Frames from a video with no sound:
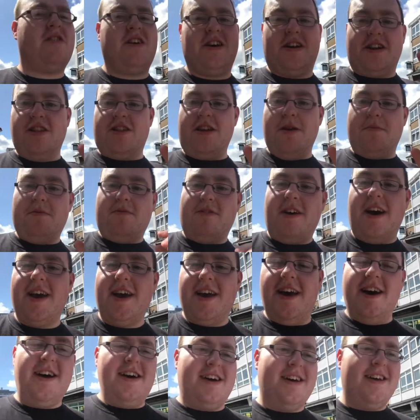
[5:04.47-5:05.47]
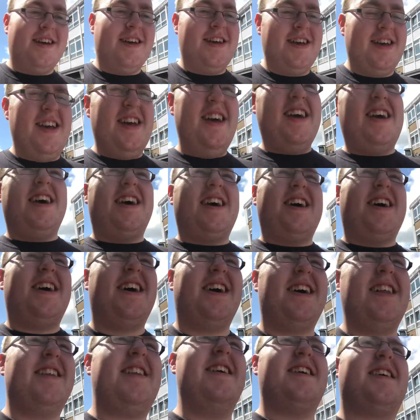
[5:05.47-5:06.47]
chicken and chips right here,
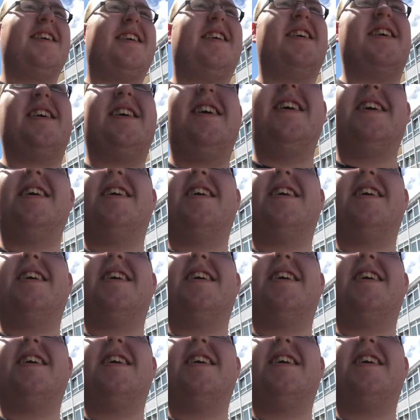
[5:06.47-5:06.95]
and uh,